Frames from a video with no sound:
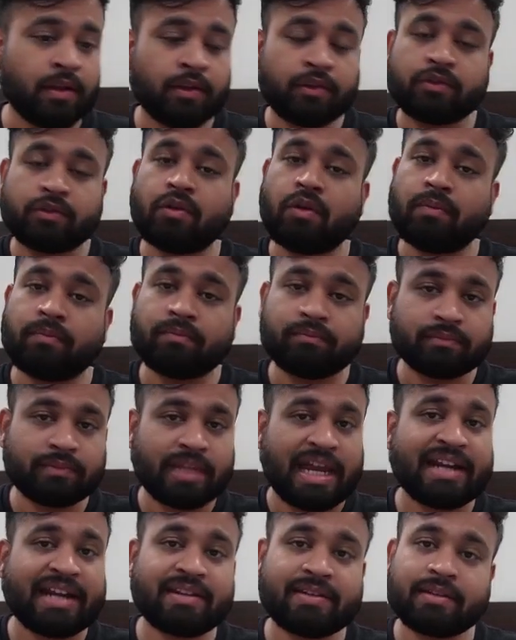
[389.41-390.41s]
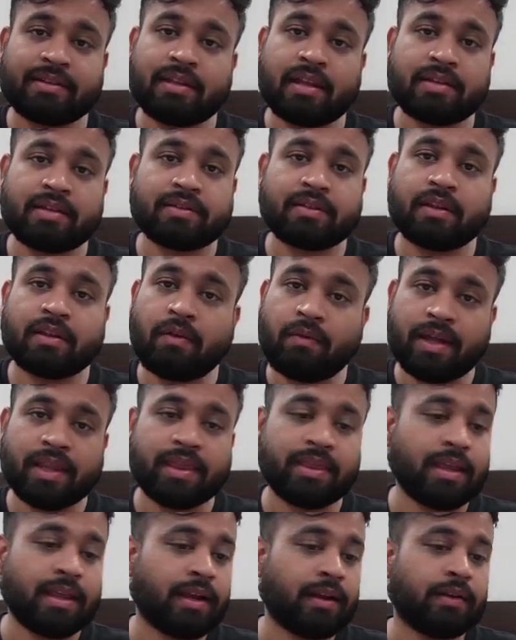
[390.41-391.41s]
So that is just the
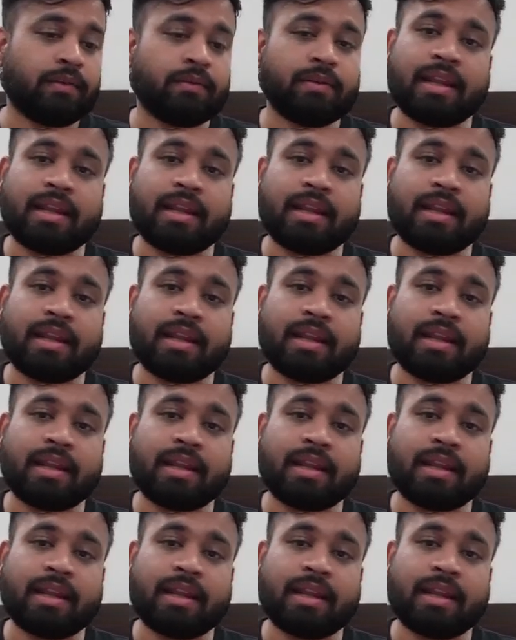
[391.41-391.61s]
one thing.